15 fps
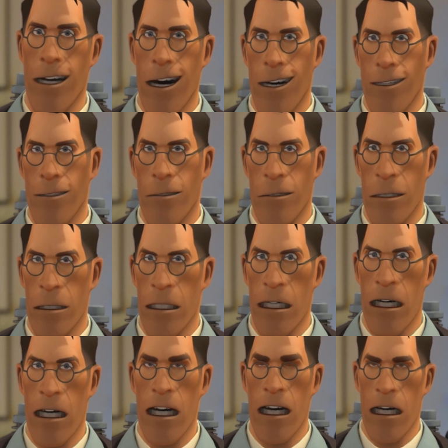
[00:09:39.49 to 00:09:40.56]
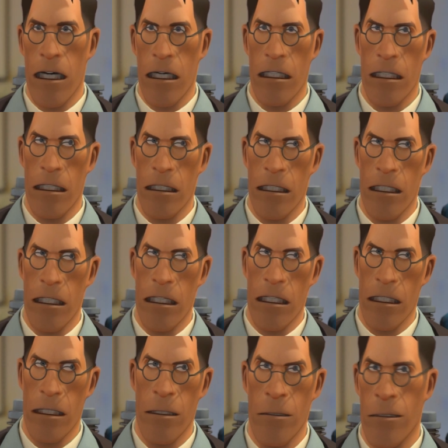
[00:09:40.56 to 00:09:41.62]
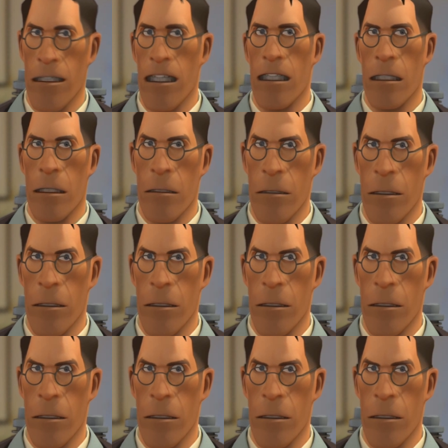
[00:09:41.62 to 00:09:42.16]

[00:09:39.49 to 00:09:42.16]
And it's difficult